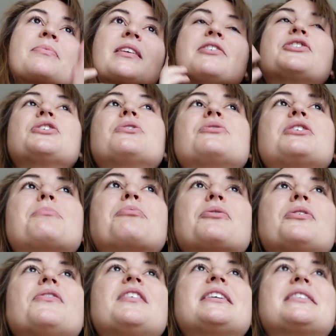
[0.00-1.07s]
So to
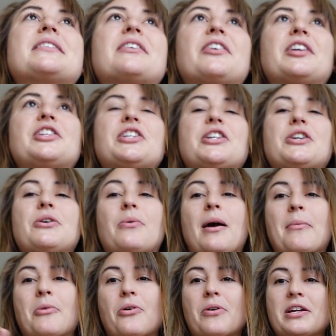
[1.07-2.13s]
prove this theory to you,
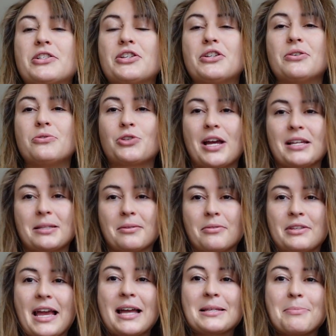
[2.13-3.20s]
I'm going to
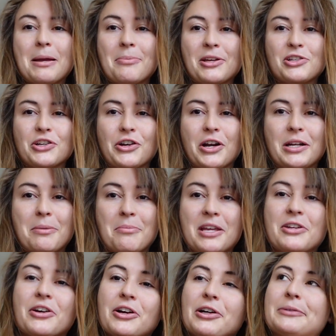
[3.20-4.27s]
test my blood sugar on a
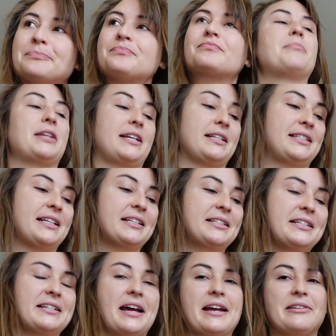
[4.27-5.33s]
meter, because
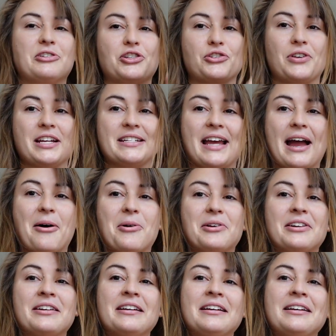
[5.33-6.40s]
69 straight
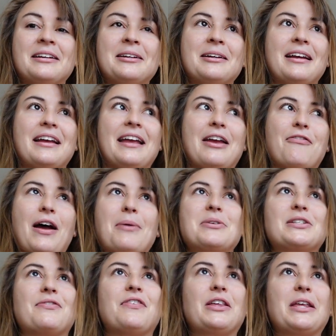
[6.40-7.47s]
down, if I
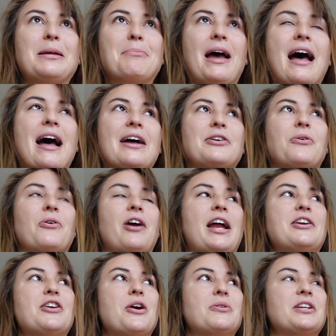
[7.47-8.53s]
was feeling bad or I
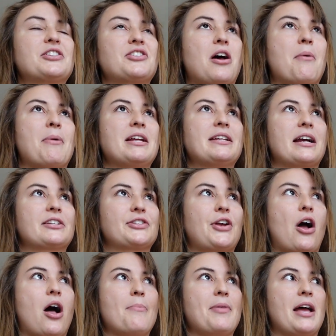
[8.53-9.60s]
noticed on my
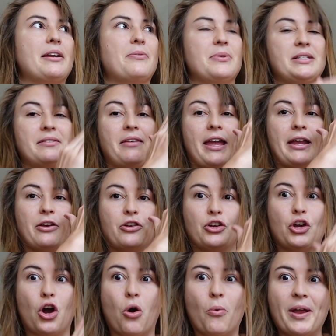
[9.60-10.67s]
Dexcom that it was like
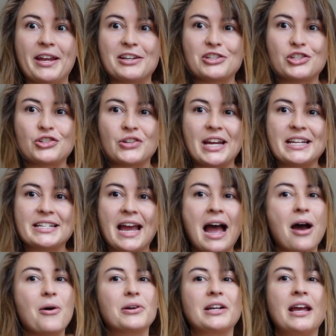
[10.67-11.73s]
going straight
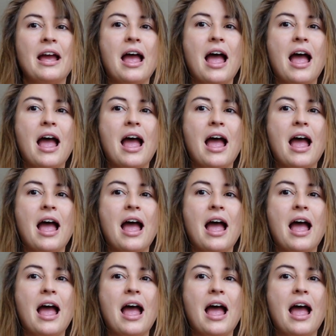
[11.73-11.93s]
down,